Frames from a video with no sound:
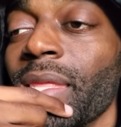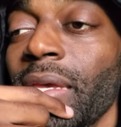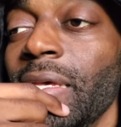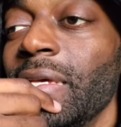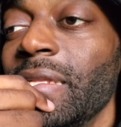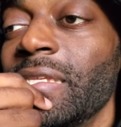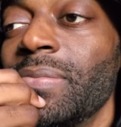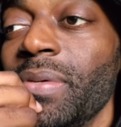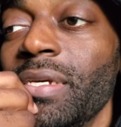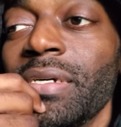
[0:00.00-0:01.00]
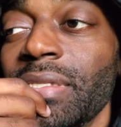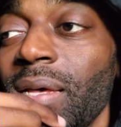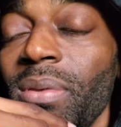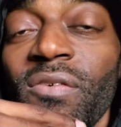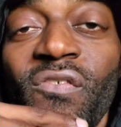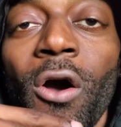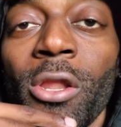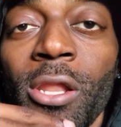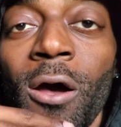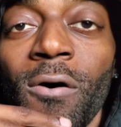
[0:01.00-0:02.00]
And it's because I've been
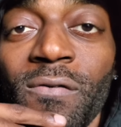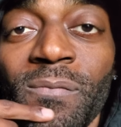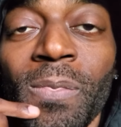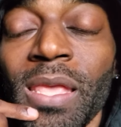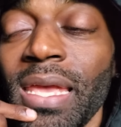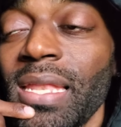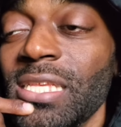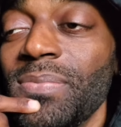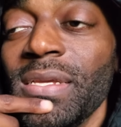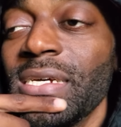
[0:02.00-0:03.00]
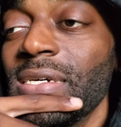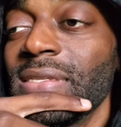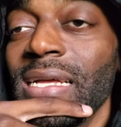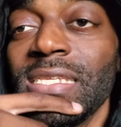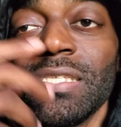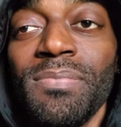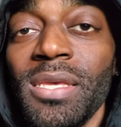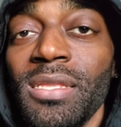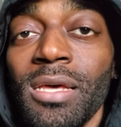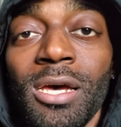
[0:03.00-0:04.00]
falling off. And it's because I just
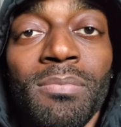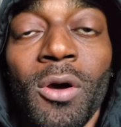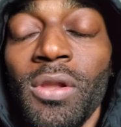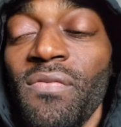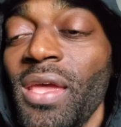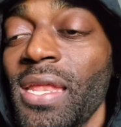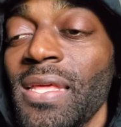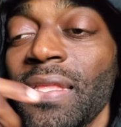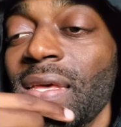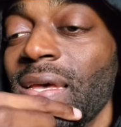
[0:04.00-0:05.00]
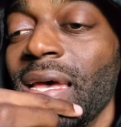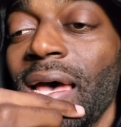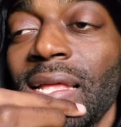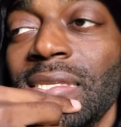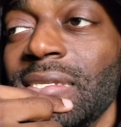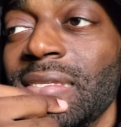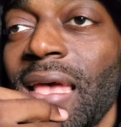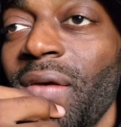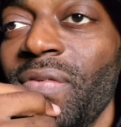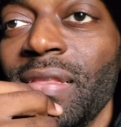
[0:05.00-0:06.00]
been unmotivated. I just
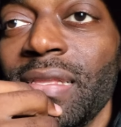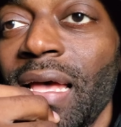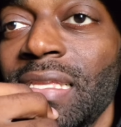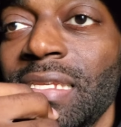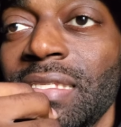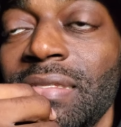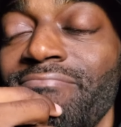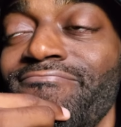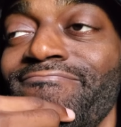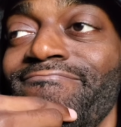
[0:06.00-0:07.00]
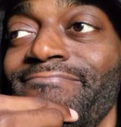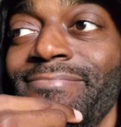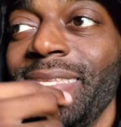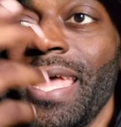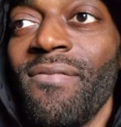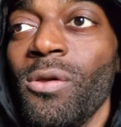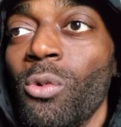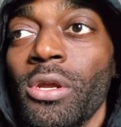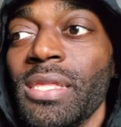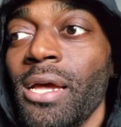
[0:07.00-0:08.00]
haven't, I just have it
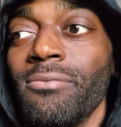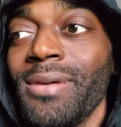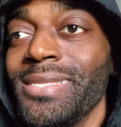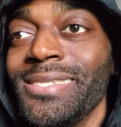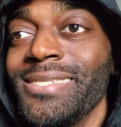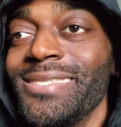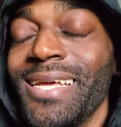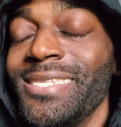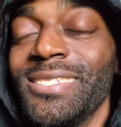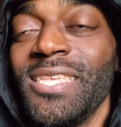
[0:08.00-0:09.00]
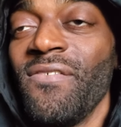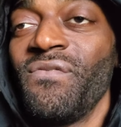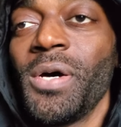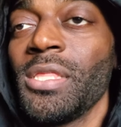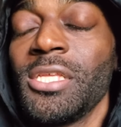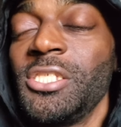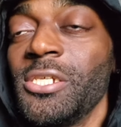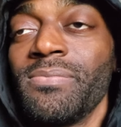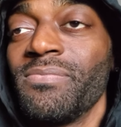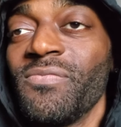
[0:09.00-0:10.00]
worked out. I just I just said fuck the
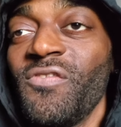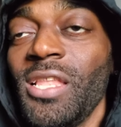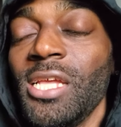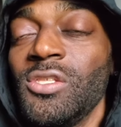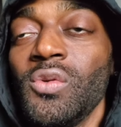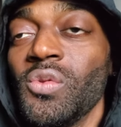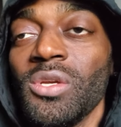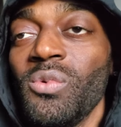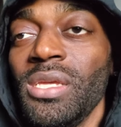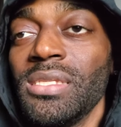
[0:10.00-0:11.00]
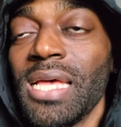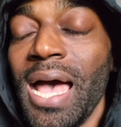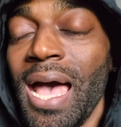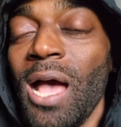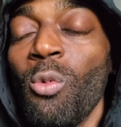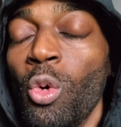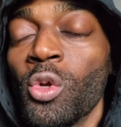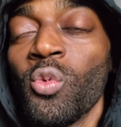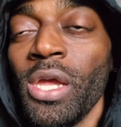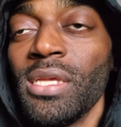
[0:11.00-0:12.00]
gym for like two three weeks. I want to
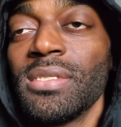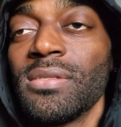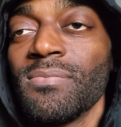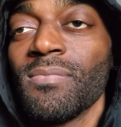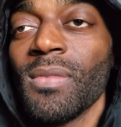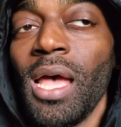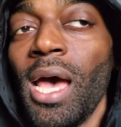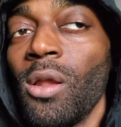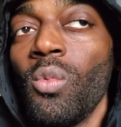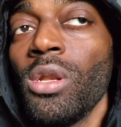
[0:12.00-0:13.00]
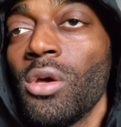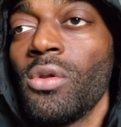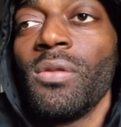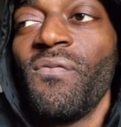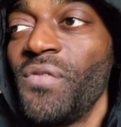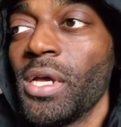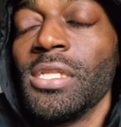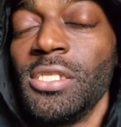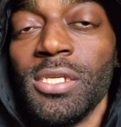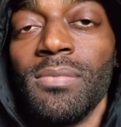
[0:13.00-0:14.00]
rest. I don't want to go to the
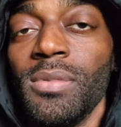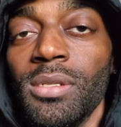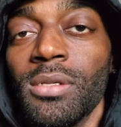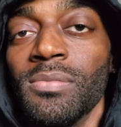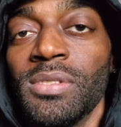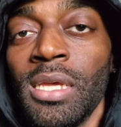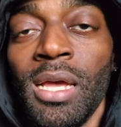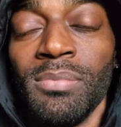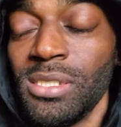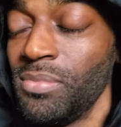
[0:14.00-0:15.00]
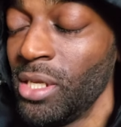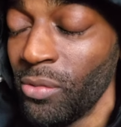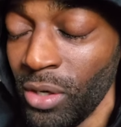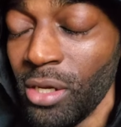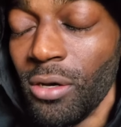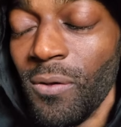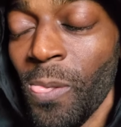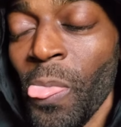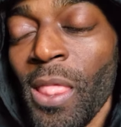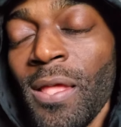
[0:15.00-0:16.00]
fucking gym. You know what I'm saying? I'm just being real.
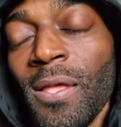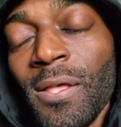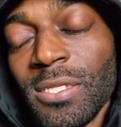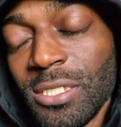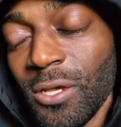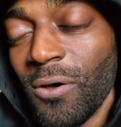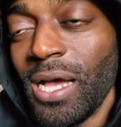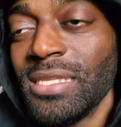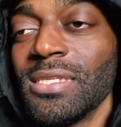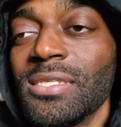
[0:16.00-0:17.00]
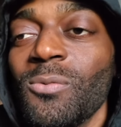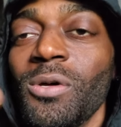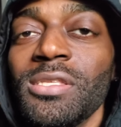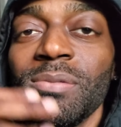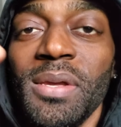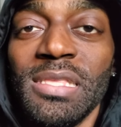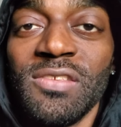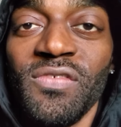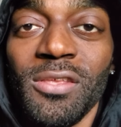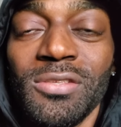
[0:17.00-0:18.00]
So I just wanted to make this
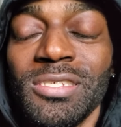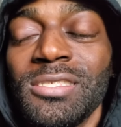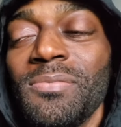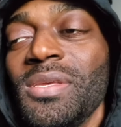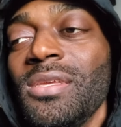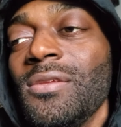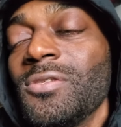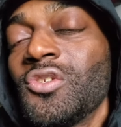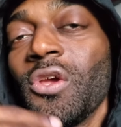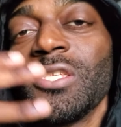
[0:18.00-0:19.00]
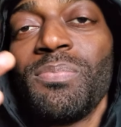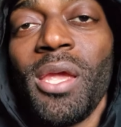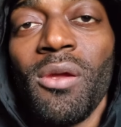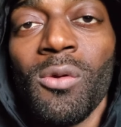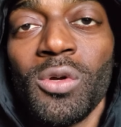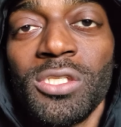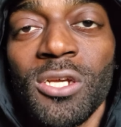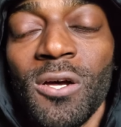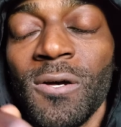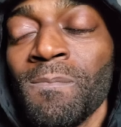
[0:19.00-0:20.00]
video just to be transparent with
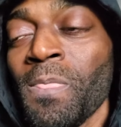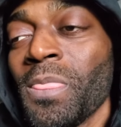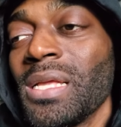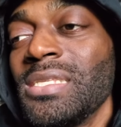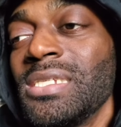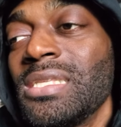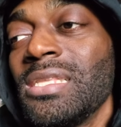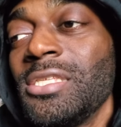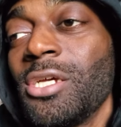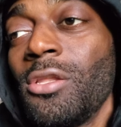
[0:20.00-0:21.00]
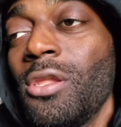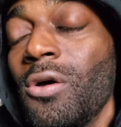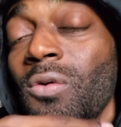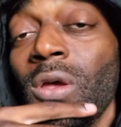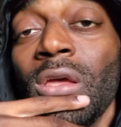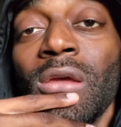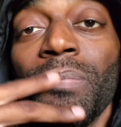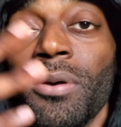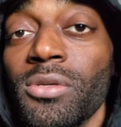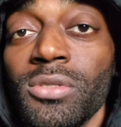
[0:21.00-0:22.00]
y'all, just to let y'all know
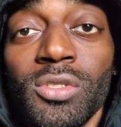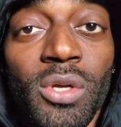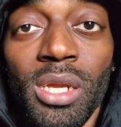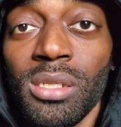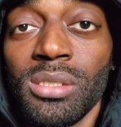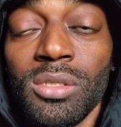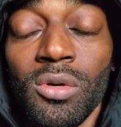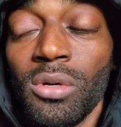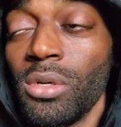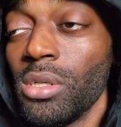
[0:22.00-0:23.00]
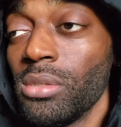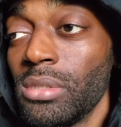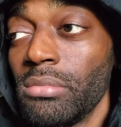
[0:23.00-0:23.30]
personal trainers or